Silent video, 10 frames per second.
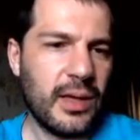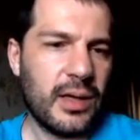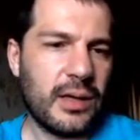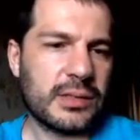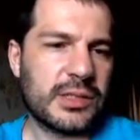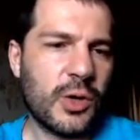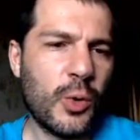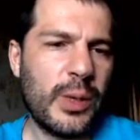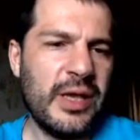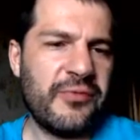
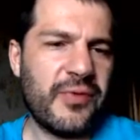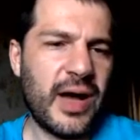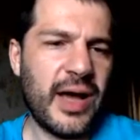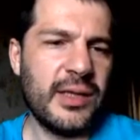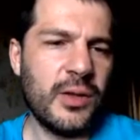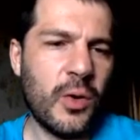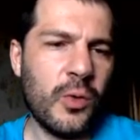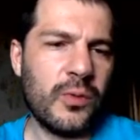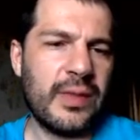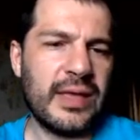So if I
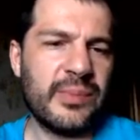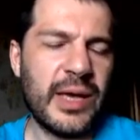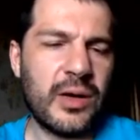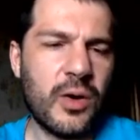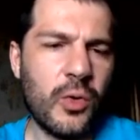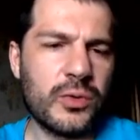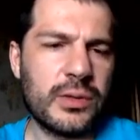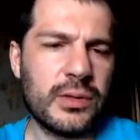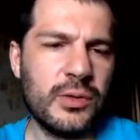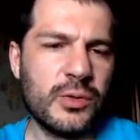know that my code
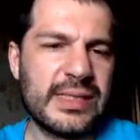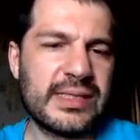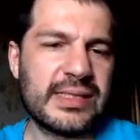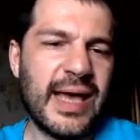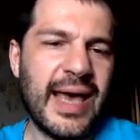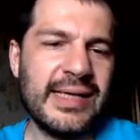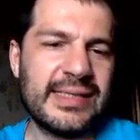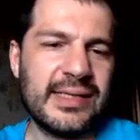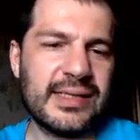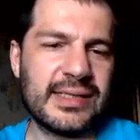uses
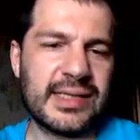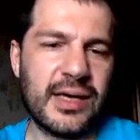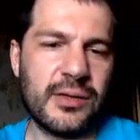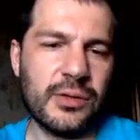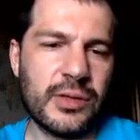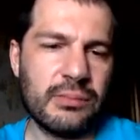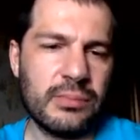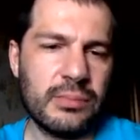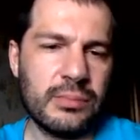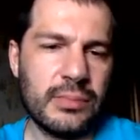async scheduler,
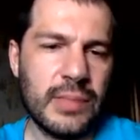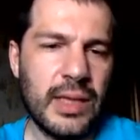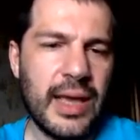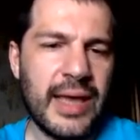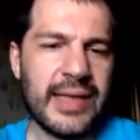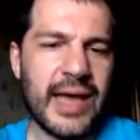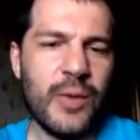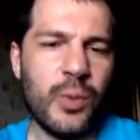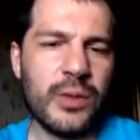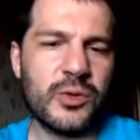and I
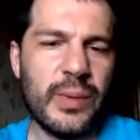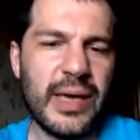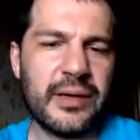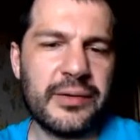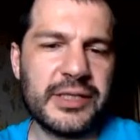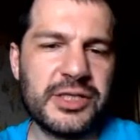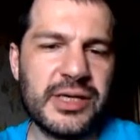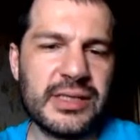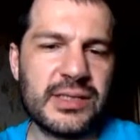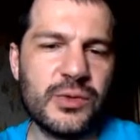want to make
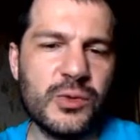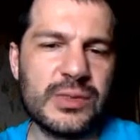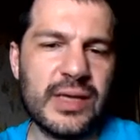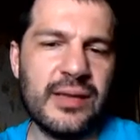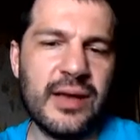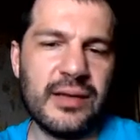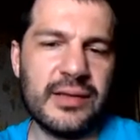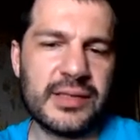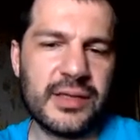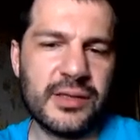RxJS to use another
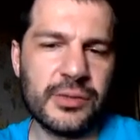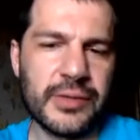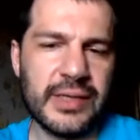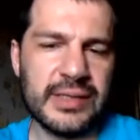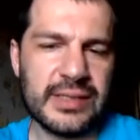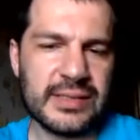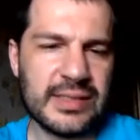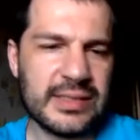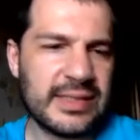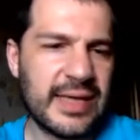scheduler instance
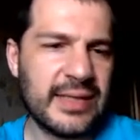instead,